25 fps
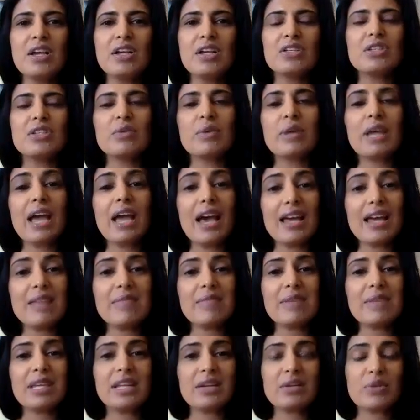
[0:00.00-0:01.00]
So we had a
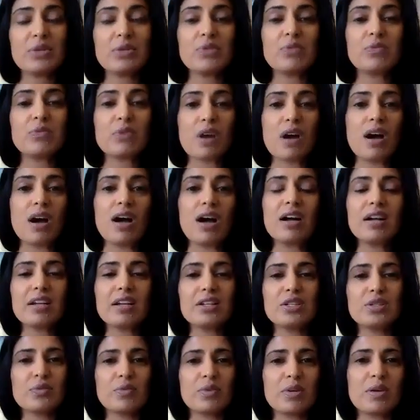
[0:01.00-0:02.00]
meeting with Raw
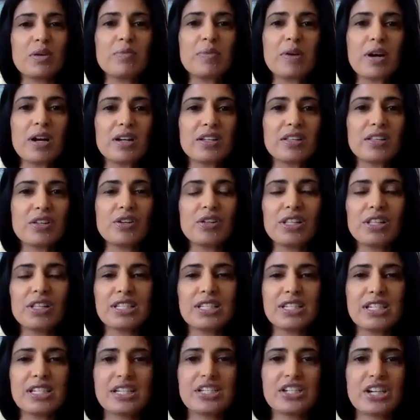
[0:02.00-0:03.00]
because we're a part of the
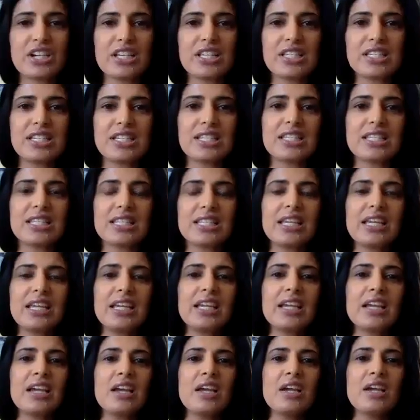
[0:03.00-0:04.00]
Holistic Justice League.